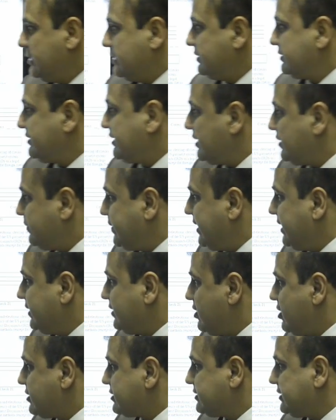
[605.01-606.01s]

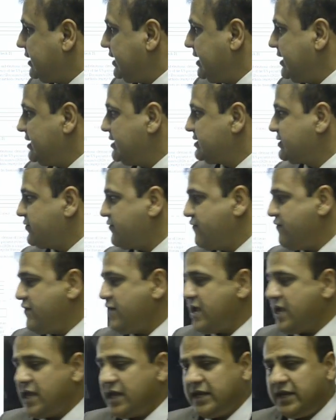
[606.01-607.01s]
Sarbanes-Oxley is a
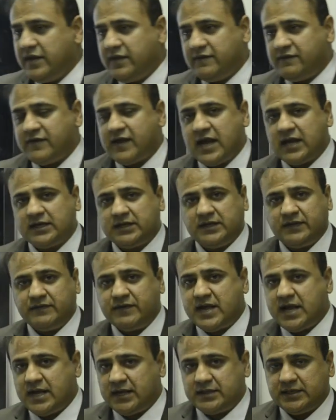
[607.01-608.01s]
very effective
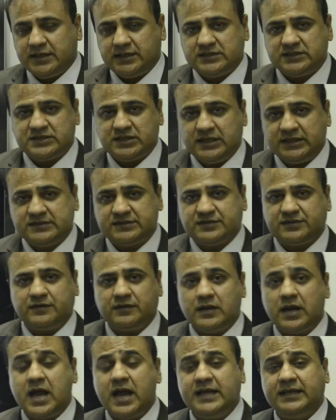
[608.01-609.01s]
act. It
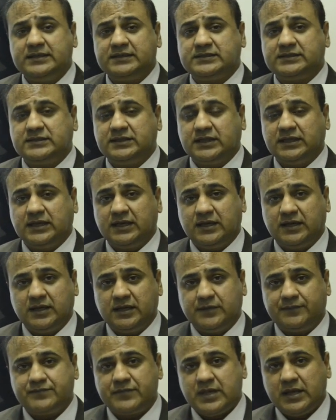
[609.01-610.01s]
clusterized
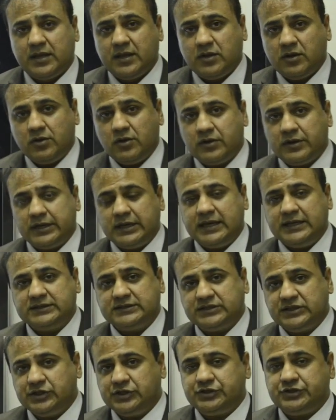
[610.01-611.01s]
the
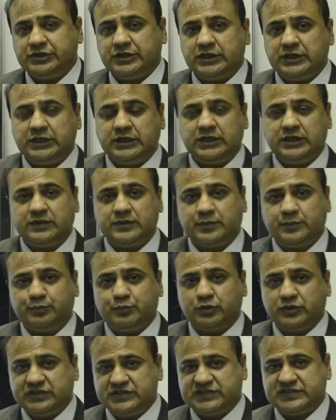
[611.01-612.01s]
organization. It
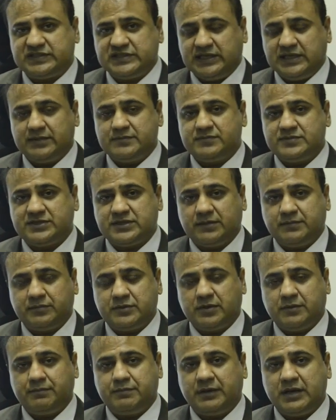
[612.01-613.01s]
puts them some
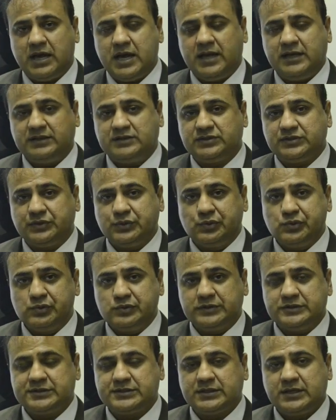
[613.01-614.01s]
compliance
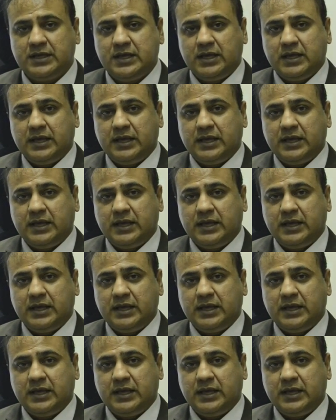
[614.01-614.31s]
roles.